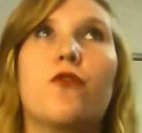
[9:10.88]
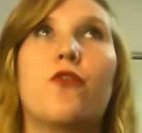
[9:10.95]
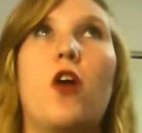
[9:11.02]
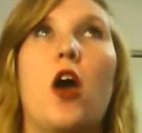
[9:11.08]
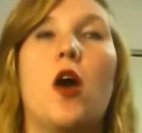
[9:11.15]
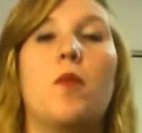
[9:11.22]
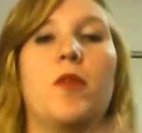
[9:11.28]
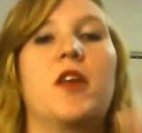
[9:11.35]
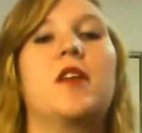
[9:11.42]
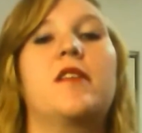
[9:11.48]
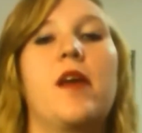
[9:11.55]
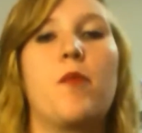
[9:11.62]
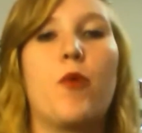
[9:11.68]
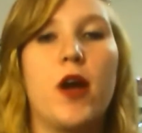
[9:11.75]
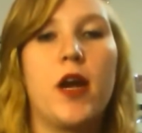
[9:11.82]
from the
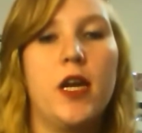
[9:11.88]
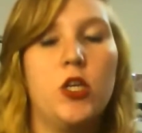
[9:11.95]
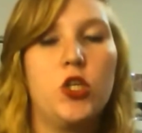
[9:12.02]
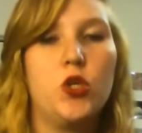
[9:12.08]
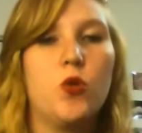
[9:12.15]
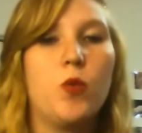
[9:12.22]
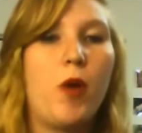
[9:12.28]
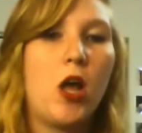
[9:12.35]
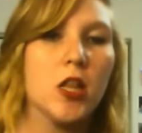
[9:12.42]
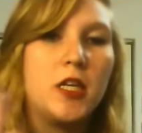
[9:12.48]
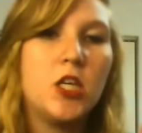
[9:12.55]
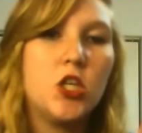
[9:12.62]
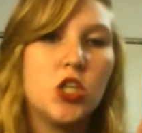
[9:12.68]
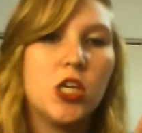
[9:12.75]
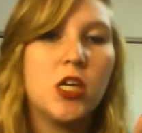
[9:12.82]
Contemporary to the
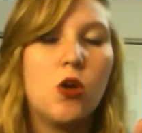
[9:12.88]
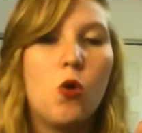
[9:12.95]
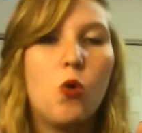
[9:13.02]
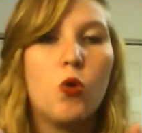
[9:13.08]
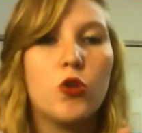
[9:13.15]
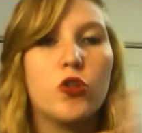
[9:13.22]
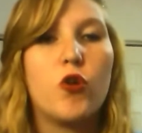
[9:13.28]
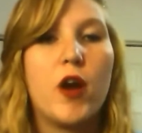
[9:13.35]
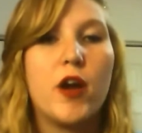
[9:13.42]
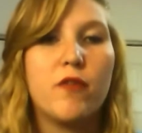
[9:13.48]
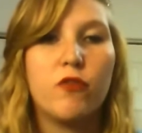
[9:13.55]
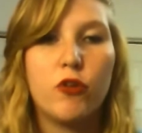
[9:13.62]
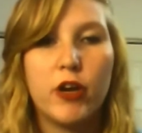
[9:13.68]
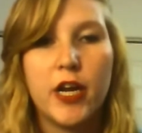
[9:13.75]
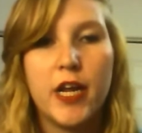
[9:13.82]
Polynesian or the
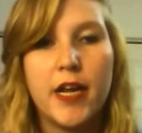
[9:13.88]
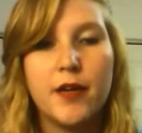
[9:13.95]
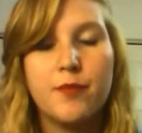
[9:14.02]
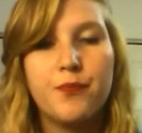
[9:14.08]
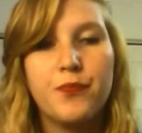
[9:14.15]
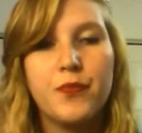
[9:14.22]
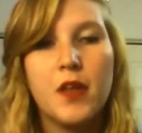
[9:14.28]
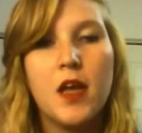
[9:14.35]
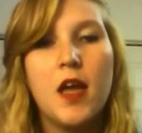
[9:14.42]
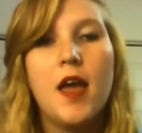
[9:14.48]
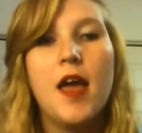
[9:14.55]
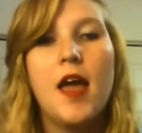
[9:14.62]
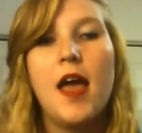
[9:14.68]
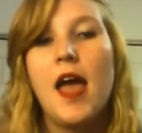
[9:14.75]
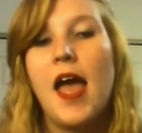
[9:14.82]
Grand Floridian,
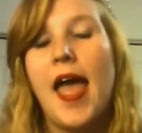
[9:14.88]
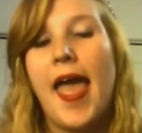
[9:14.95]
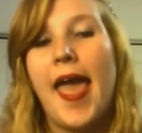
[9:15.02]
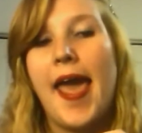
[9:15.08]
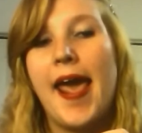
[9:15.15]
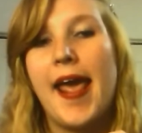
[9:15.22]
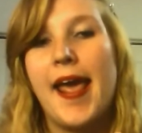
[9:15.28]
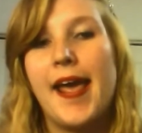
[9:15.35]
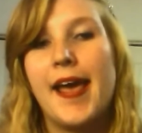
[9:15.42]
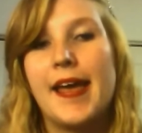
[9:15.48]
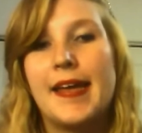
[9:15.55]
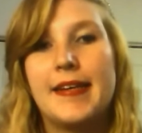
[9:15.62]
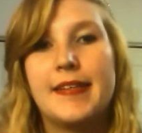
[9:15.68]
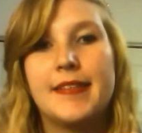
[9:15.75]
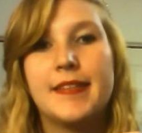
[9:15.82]

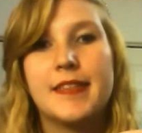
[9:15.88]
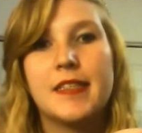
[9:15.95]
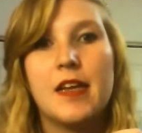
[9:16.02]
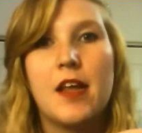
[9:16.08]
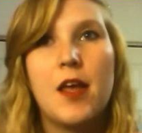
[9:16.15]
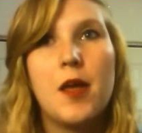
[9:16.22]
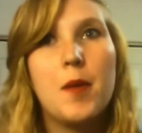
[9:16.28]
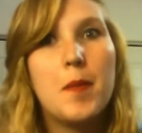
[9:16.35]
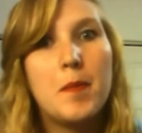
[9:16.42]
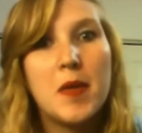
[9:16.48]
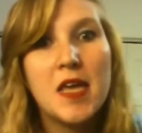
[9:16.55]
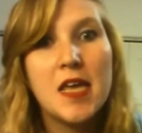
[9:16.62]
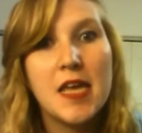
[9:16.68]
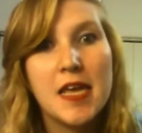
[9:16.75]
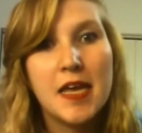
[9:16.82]
and
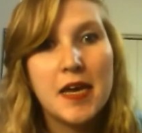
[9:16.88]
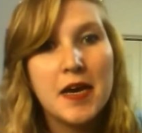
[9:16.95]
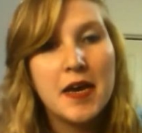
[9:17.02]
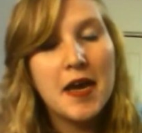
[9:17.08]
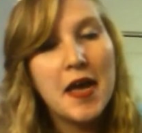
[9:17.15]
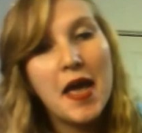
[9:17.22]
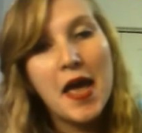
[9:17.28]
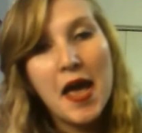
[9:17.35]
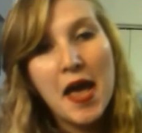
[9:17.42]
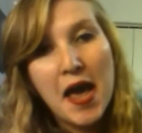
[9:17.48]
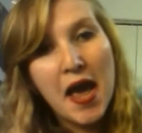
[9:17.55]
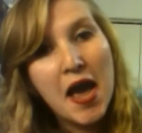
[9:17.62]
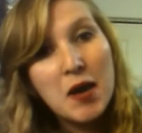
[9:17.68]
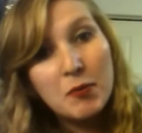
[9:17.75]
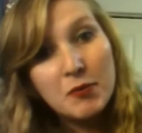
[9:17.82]
me,
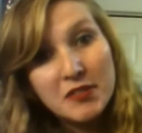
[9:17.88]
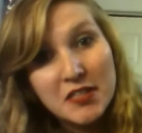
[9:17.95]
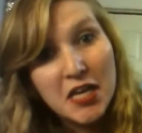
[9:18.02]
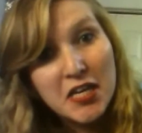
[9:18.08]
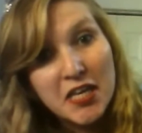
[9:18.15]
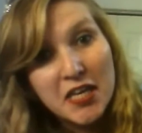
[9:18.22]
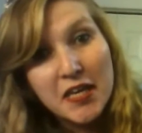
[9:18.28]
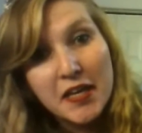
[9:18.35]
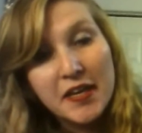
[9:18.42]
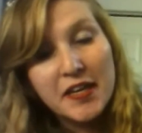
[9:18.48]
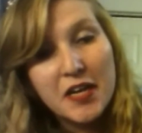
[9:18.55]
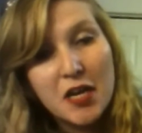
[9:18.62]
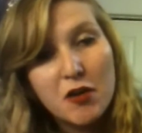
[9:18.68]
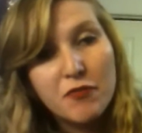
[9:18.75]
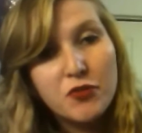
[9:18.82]
I was lucky
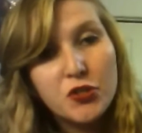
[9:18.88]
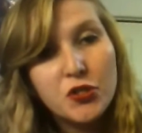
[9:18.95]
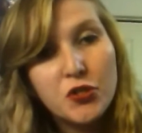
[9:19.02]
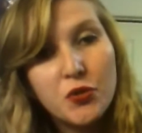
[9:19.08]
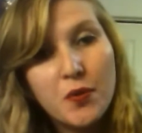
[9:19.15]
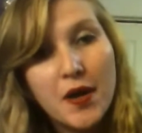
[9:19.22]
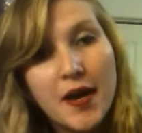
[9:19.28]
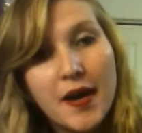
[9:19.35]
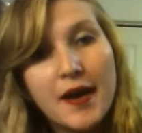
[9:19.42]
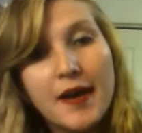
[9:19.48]
enough to